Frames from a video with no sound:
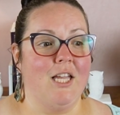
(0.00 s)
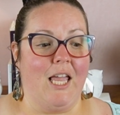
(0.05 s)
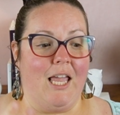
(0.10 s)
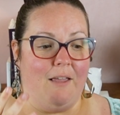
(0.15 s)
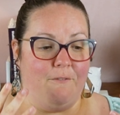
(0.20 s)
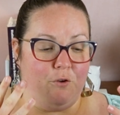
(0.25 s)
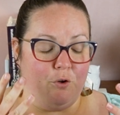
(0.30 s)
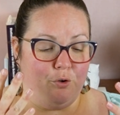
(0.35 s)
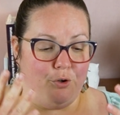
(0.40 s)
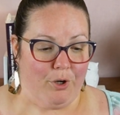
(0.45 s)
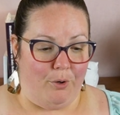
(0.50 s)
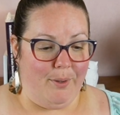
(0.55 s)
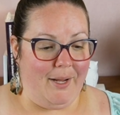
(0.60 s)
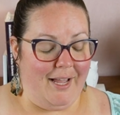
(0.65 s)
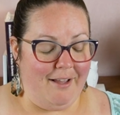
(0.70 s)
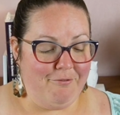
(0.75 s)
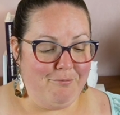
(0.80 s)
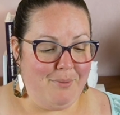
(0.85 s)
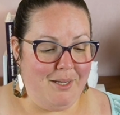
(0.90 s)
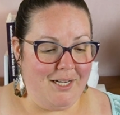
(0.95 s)
If you don't
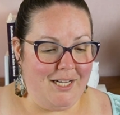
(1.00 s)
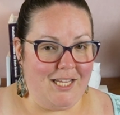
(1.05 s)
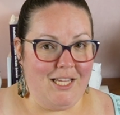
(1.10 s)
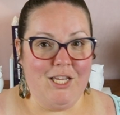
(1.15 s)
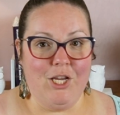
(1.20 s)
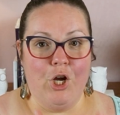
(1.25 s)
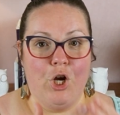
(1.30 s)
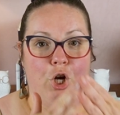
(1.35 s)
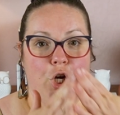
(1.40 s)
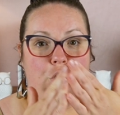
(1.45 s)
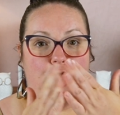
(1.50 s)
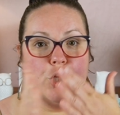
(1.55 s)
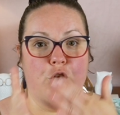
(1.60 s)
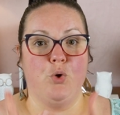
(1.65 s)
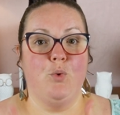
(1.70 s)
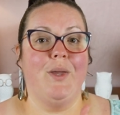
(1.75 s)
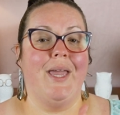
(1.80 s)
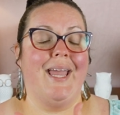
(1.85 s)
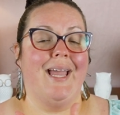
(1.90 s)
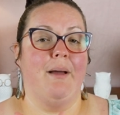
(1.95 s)
have money,
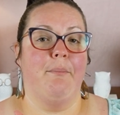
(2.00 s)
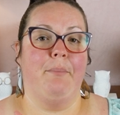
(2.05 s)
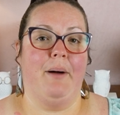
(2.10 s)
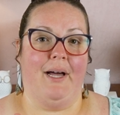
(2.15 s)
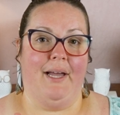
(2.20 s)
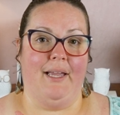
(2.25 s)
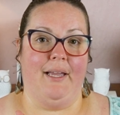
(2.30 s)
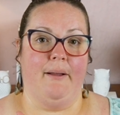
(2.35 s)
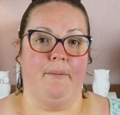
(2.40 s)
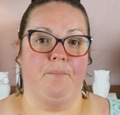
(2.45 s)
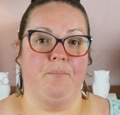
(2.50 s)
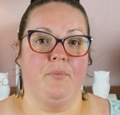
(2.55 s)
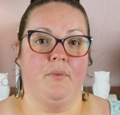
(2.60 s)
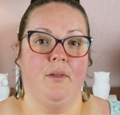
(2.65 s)
you can't buy it.